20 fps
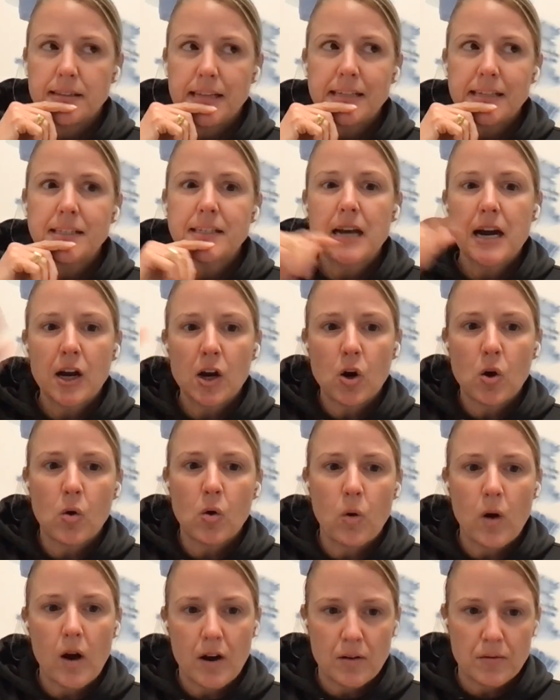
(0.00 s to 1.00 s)
that's not
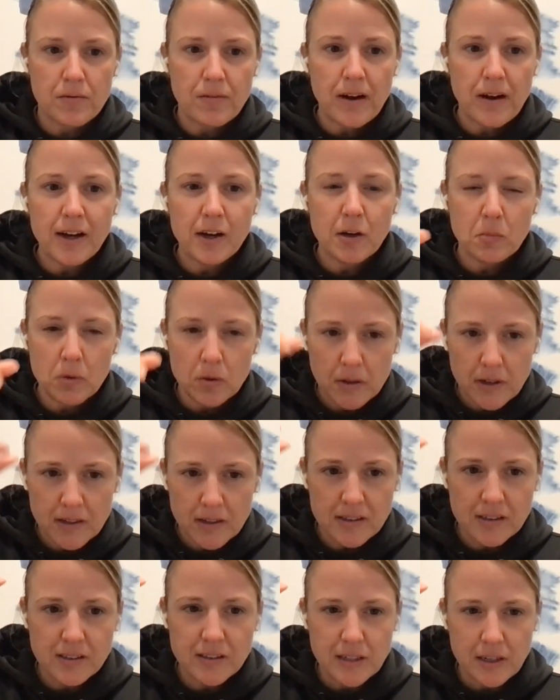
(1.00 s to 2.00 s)
quantifiable
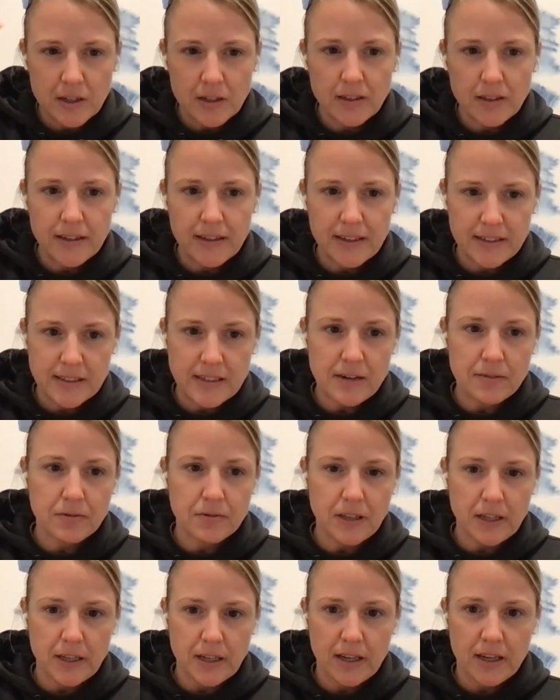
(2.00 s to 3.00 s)
necessarily. It's
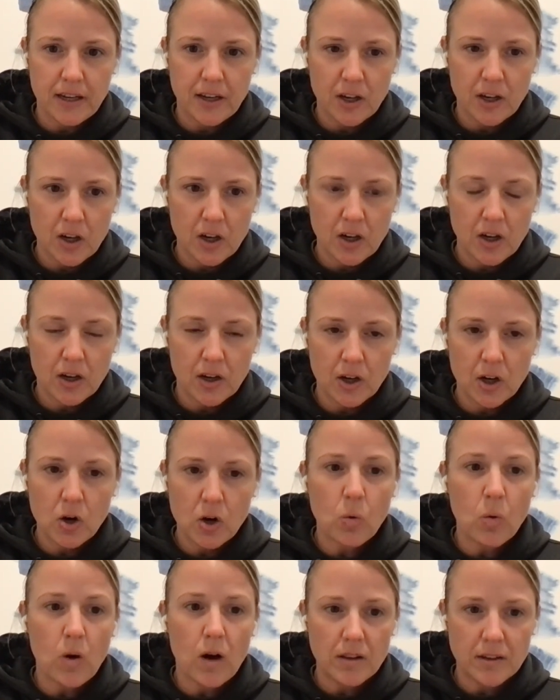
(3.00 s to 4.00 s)
definitely
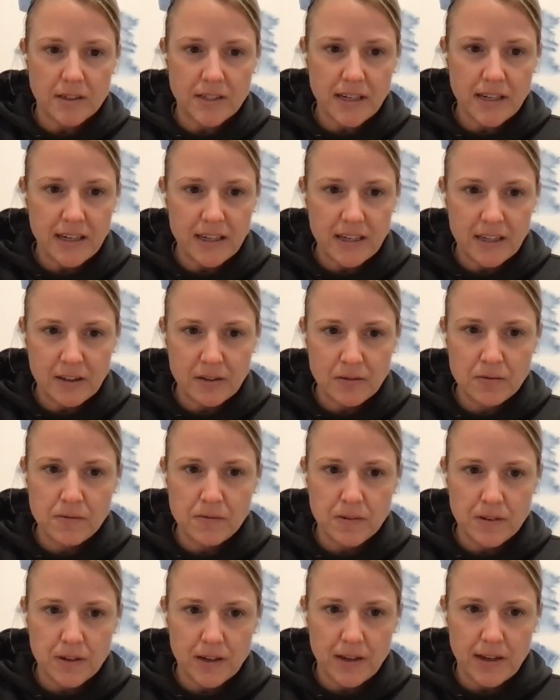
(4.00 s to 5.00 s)

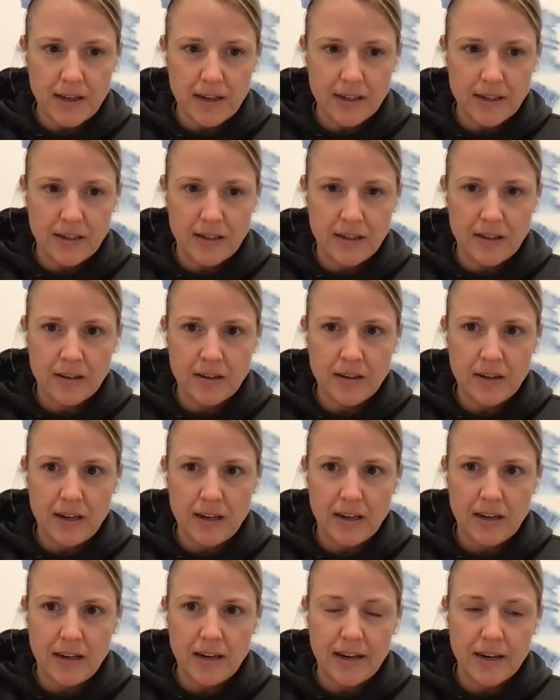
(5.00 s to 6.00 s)
qualitative in
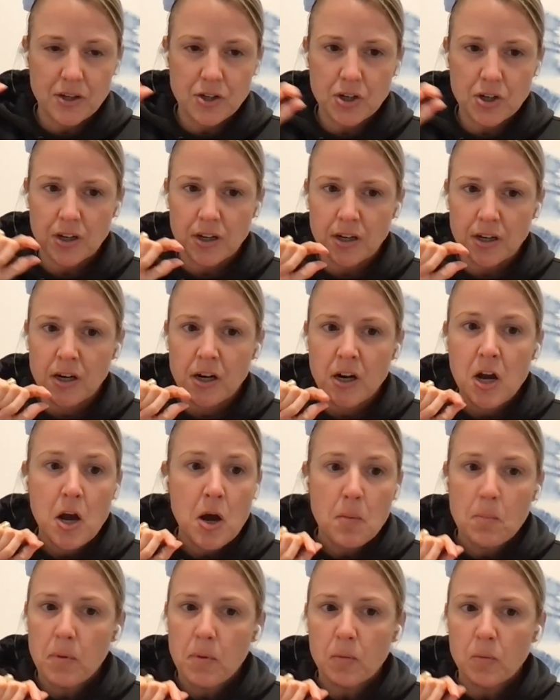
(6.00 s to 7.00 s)
nature,
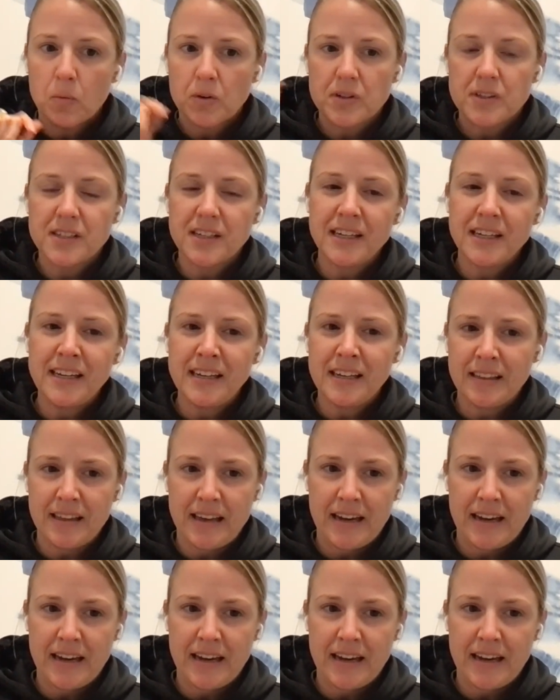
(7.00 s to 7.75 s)
but we're seeing